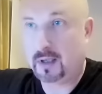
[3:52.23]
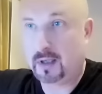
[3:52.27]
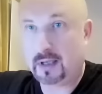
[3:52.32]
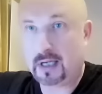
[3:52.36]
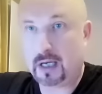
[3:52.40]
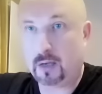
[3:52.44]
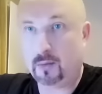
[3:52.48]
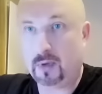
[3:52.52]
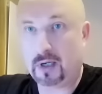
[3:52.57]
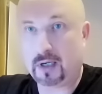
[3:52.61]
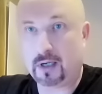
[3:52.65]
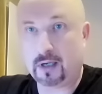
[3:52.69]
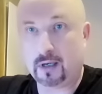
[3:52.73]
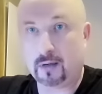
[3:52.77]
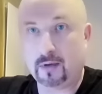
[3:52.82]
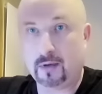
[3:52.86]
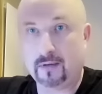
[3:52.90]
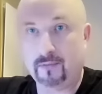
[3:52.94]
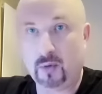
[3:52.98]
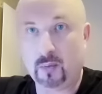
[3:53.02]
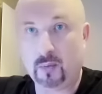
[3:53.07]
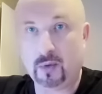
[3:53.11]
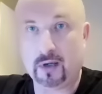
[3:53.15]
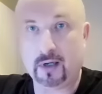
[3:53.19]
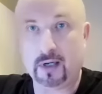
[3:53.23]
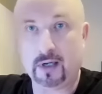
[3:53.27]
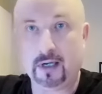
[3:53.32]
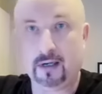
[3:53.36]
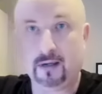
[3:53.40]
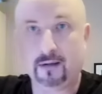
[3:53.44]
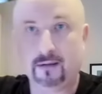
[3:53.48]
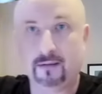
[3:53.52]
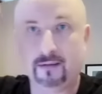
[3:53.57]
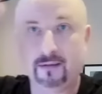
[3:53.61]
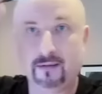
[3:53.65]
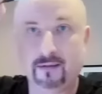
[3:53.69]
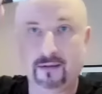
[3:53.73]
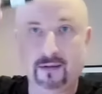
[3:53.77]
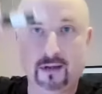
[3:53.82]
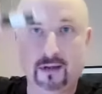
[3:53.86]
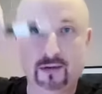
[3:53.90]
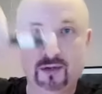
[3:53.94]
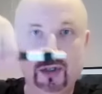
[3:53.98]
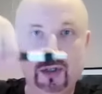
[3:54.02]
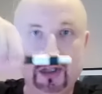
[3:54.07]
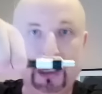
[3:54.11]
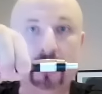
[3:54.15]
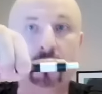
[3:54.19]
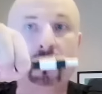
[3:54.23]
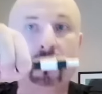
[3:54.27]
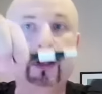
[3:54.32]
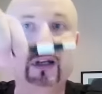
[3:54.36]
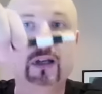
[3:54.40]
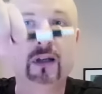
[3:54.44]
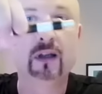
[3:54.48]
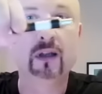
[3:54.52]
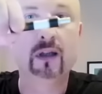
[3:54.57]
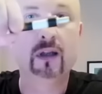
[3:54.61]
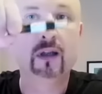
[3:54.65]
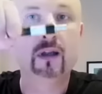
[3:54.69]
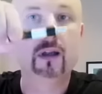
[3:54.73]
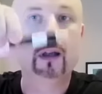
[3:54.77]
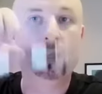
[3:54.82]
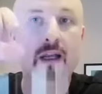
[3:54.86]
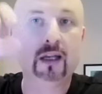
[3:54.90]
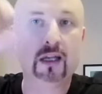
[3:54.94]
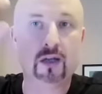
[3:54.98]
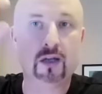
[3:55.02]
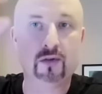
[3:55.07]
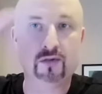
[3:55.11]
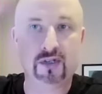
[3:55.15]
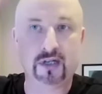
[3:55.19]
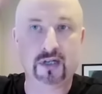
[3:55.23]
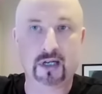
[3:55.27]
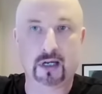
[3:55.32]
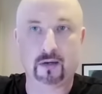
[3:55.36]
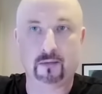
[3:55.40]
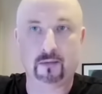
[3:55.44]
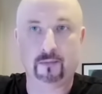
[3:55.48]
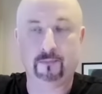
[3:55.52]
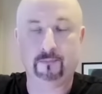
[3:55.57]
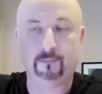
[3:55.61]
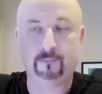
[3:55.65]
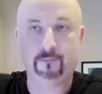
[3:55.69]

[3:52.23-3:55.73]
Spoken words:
there we go, everybody. I'll just get on. It goes down.